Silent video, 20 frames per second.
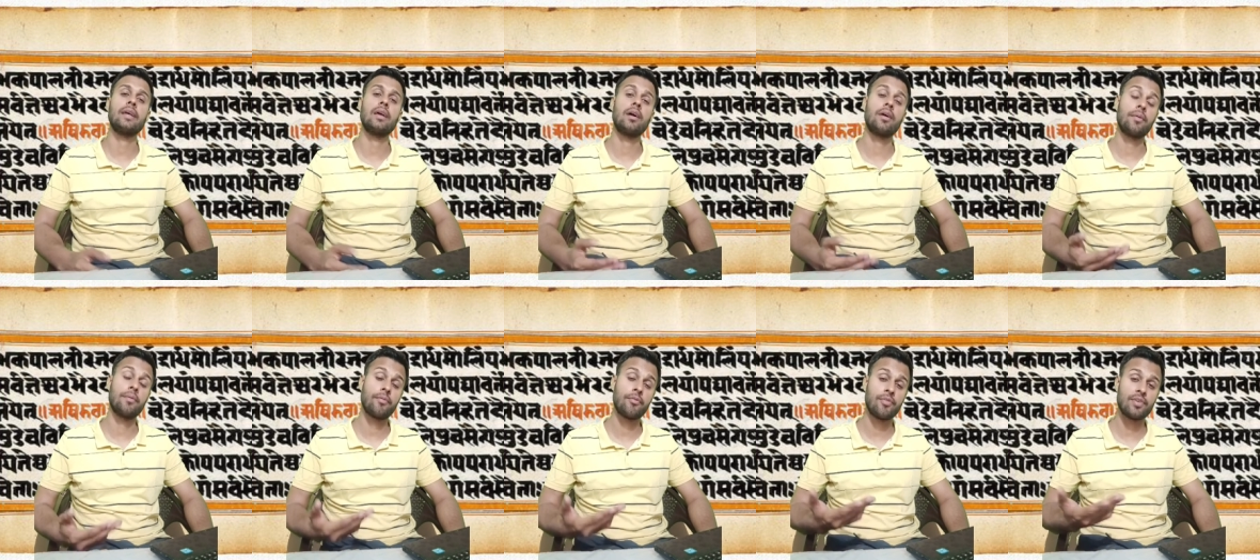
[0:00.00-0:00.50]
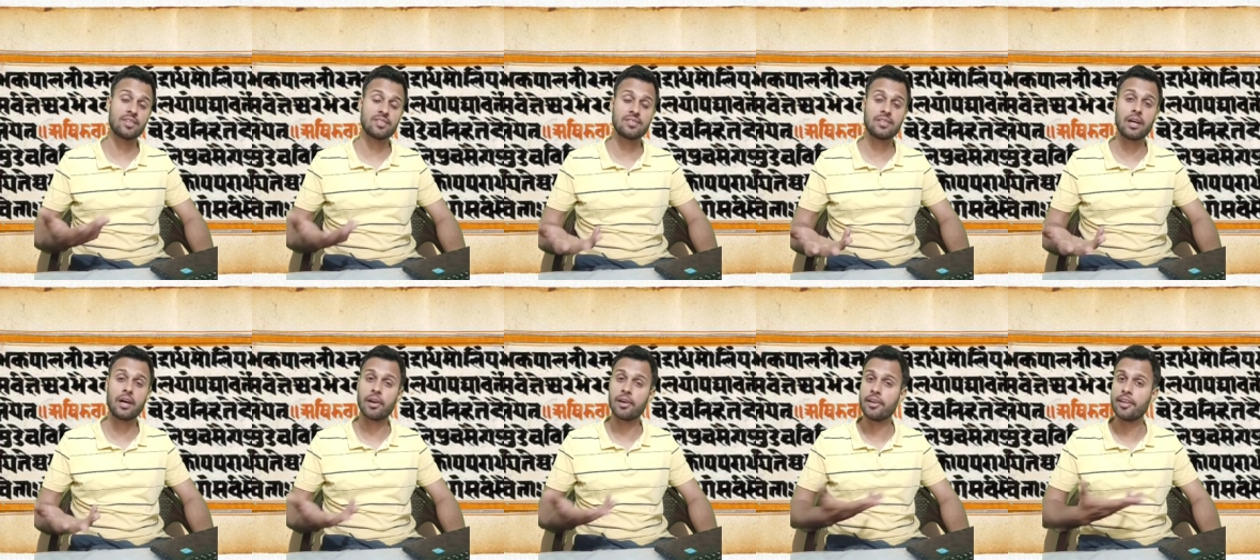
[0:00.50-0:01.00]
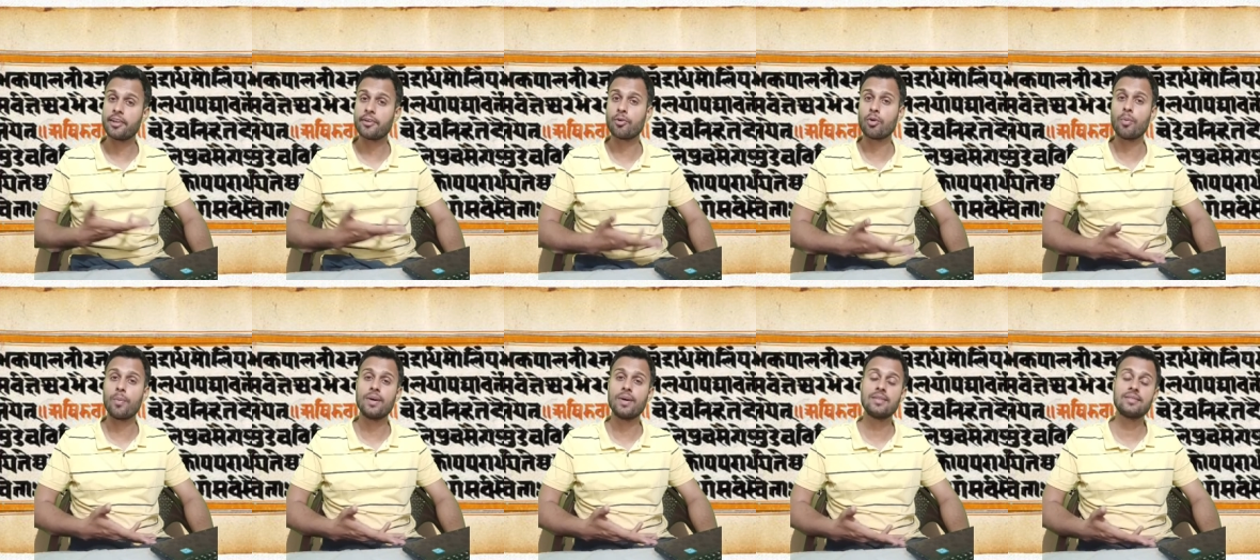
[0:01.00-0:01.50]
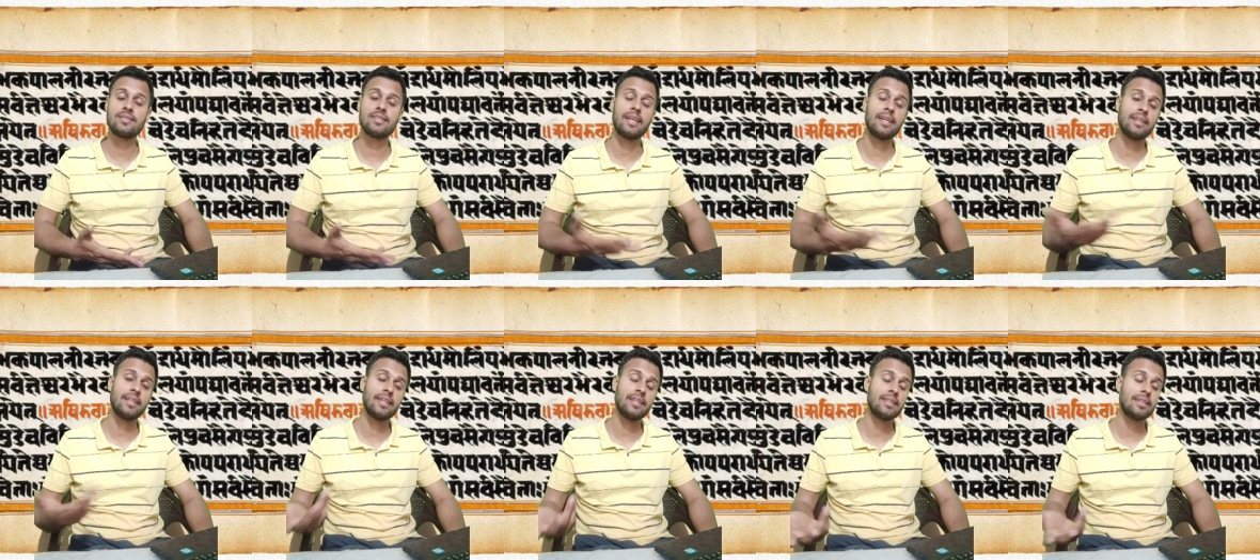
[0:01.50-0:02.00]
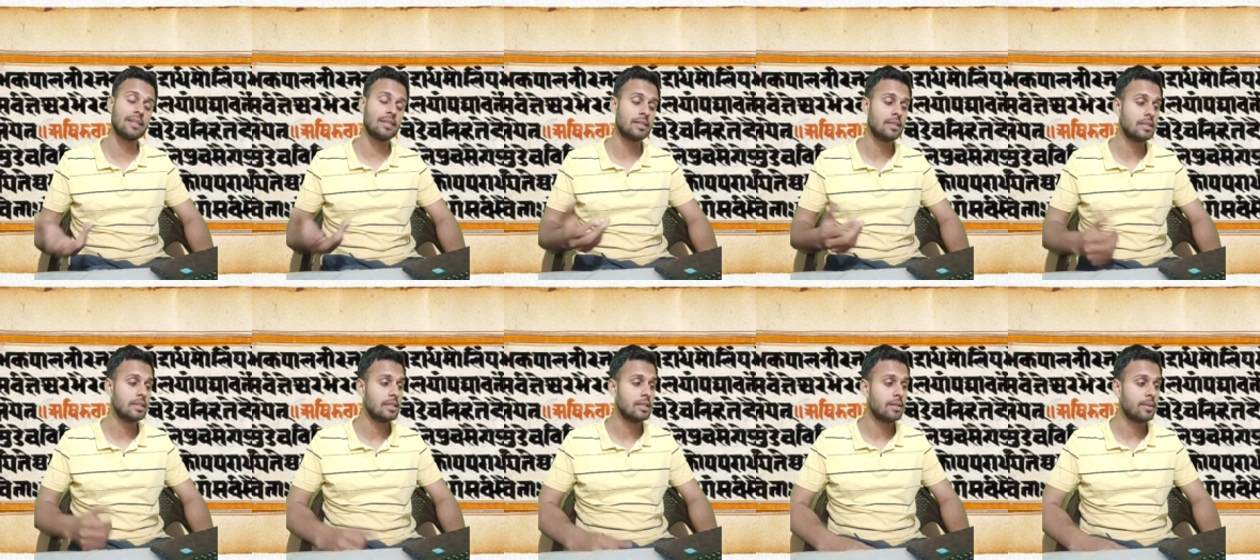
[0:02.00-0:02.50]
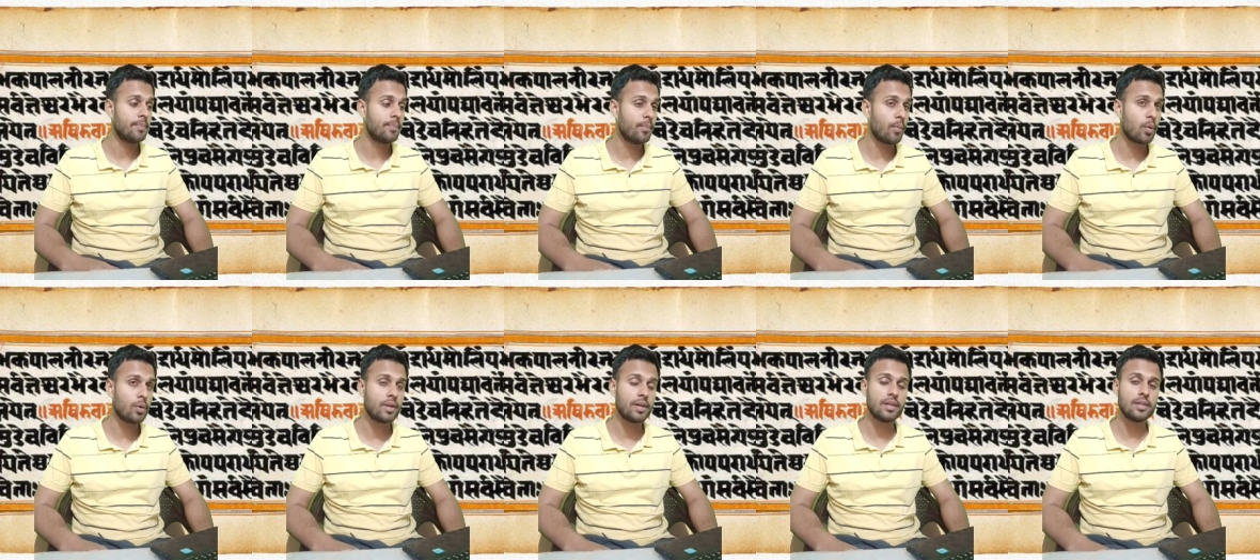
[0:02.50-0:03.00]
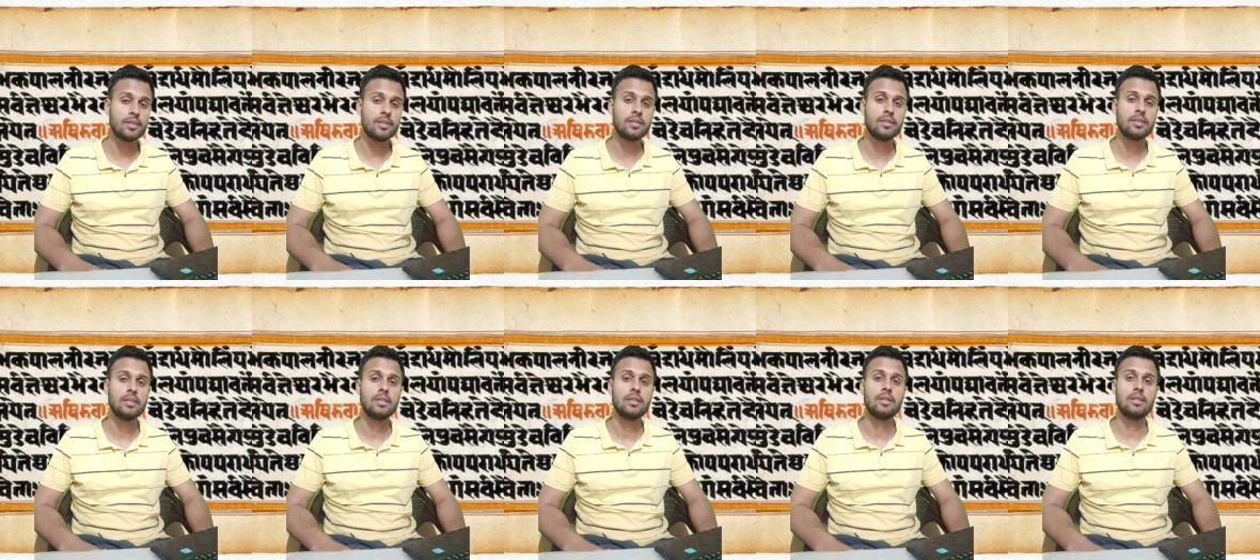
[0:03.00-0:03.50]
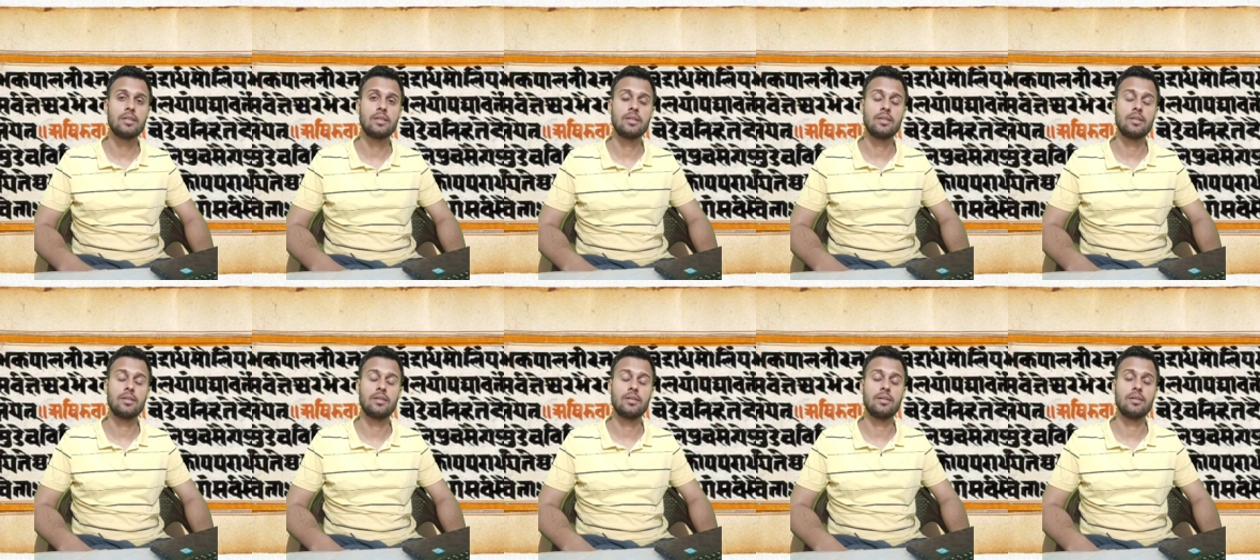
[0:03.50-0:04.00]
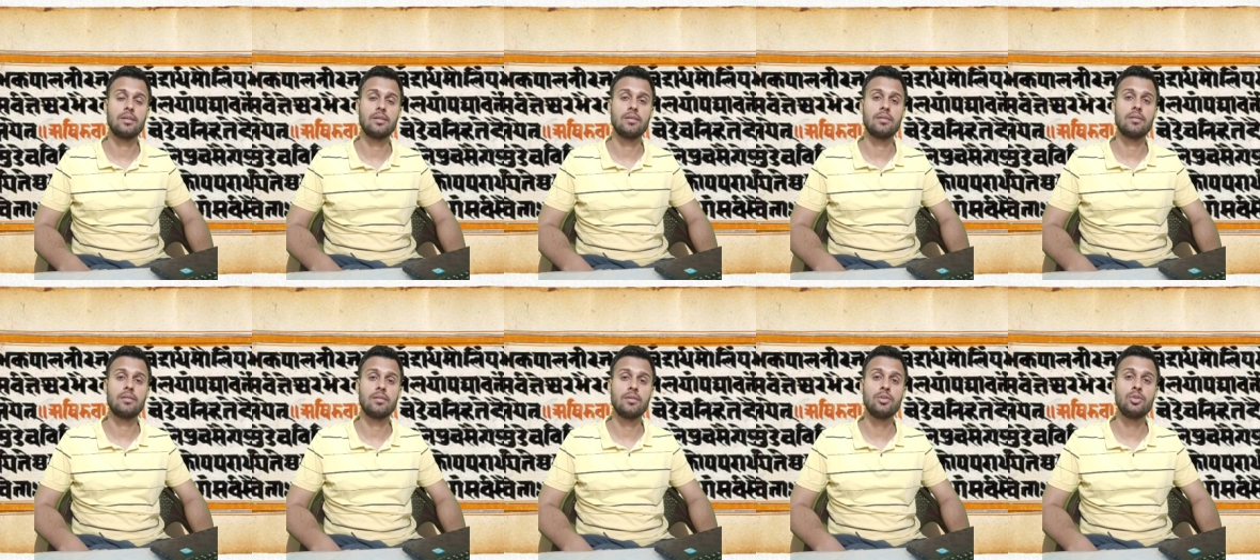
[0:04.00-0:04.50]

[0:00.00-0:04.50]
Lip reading: political history that was written by first the earlier Romans and then the